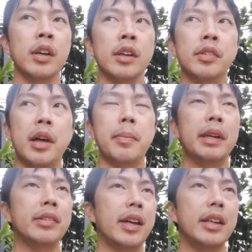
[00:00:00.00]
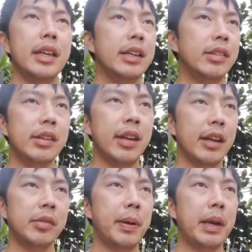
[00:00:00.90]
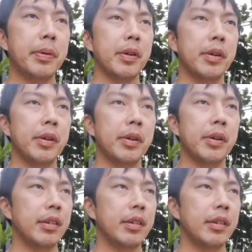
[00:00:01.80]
some may set easy test papers,